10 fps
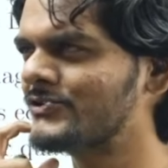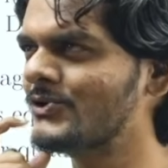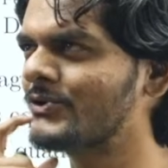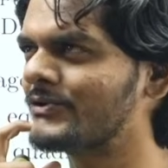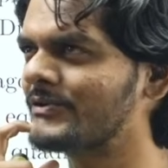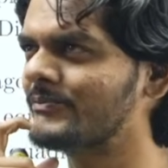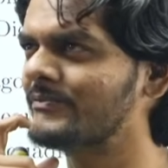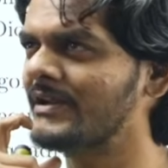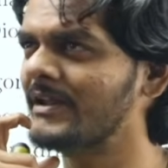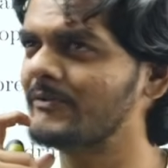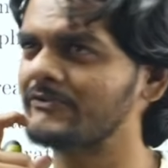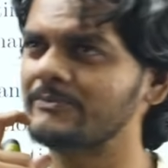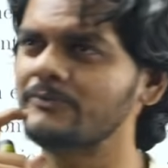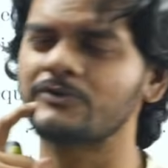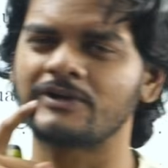sure the name of
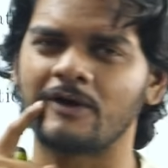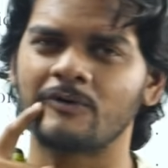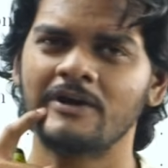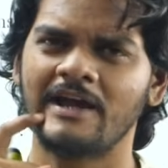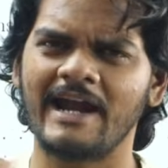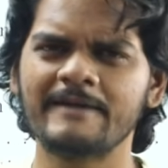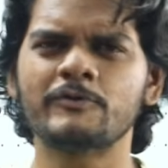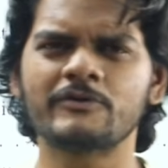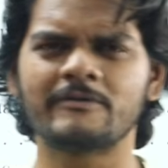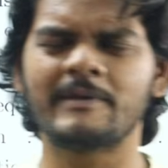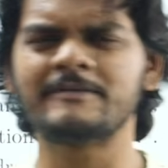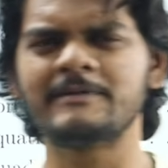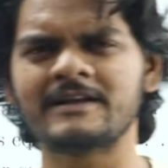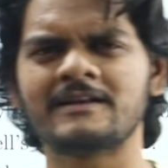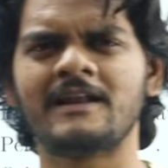the book now. Handbook,
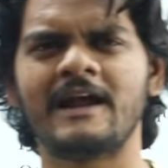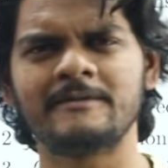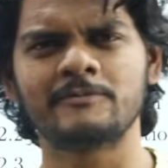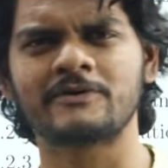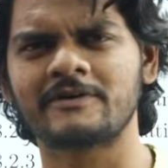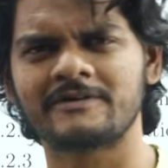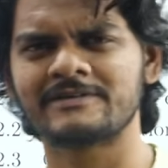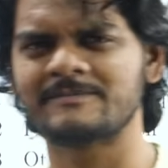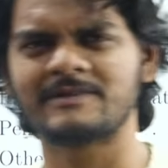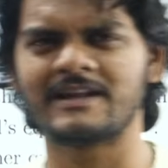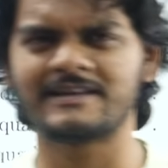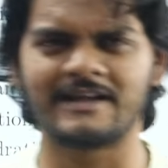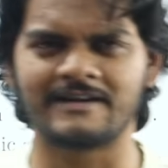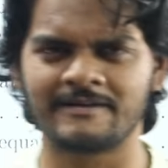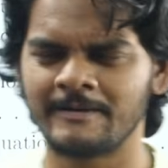mathematical handbook, something like
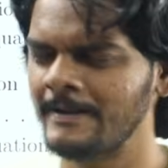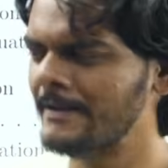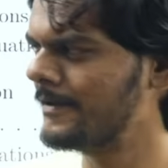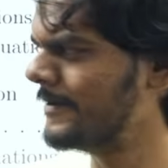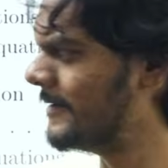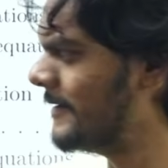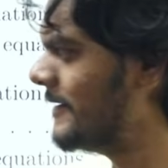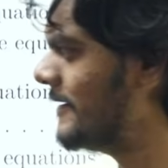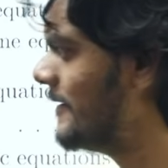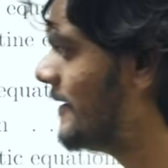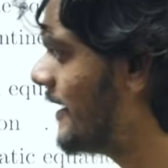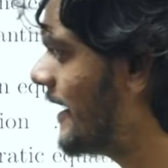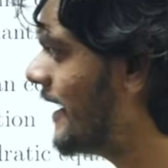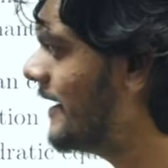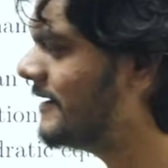that.
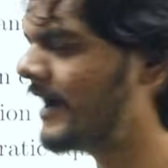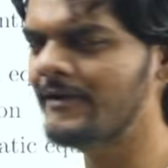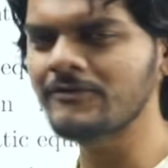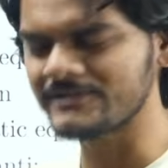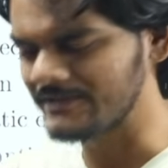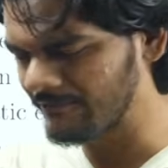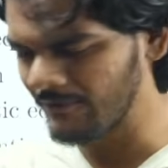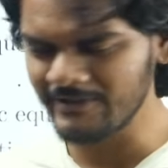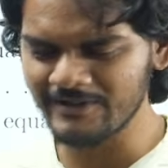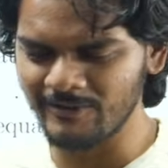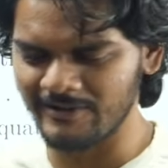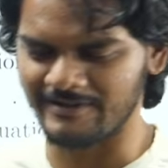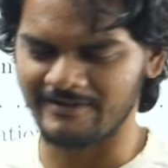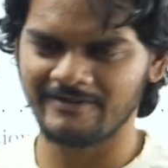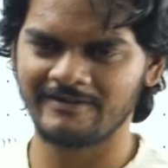And I was devouring on
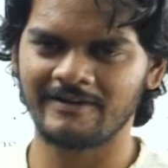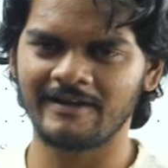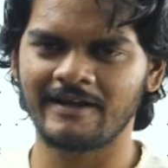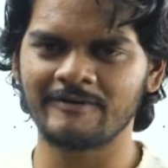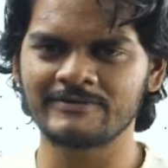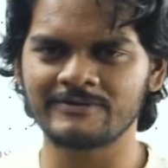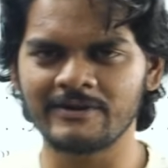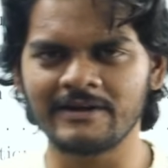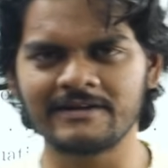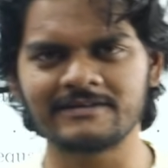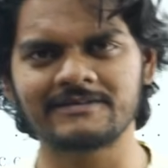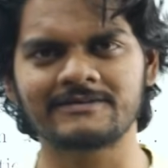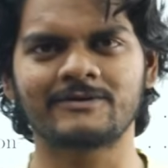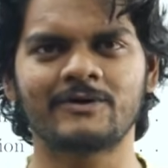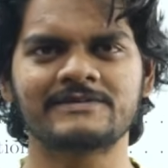it. I was looking at
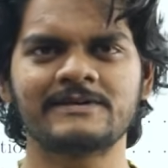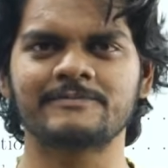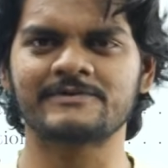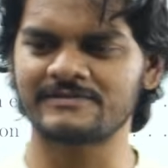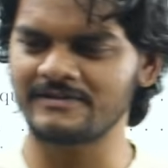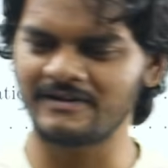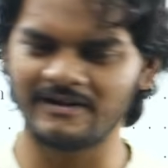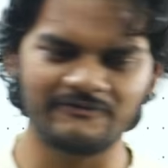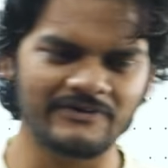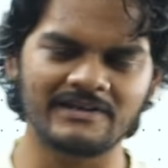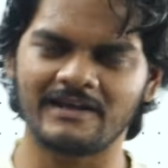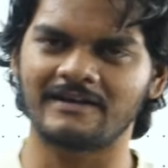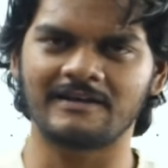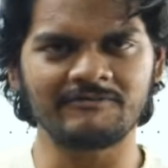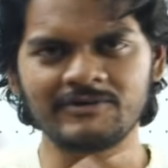the concepts and
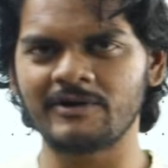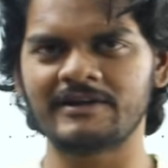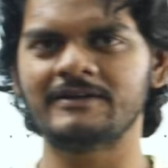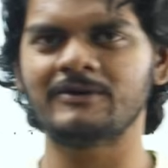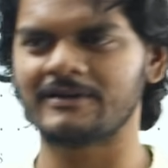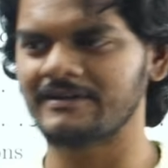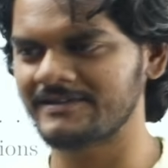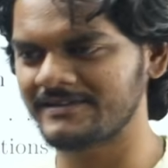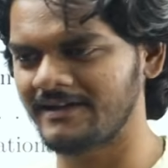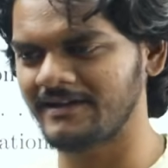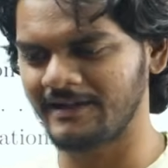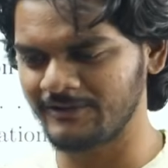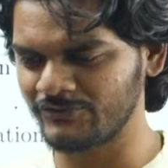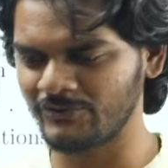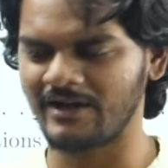everything, even though I did not understand. I
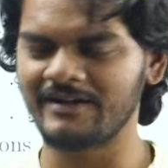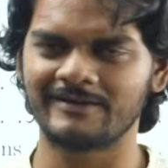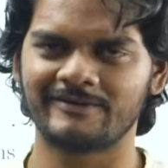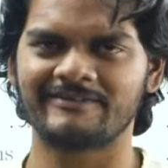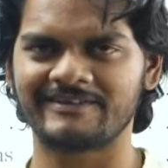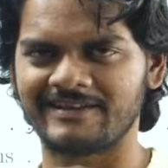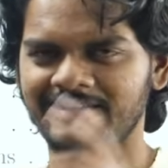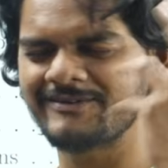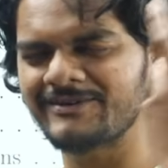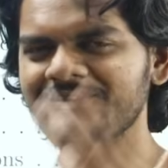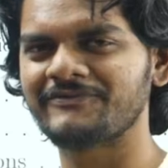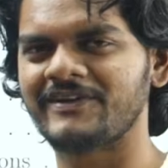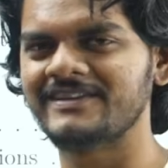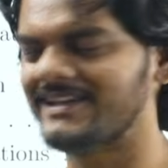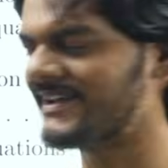used to write down everything. It was a
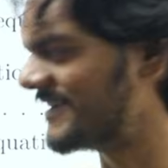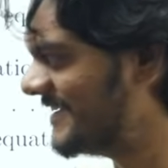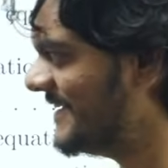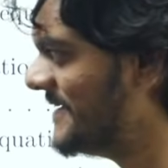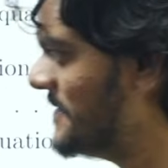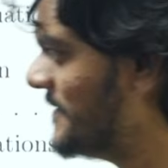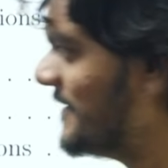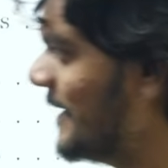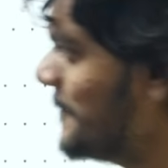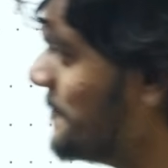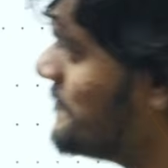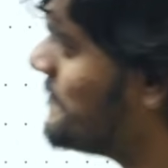fun thing. Yeah,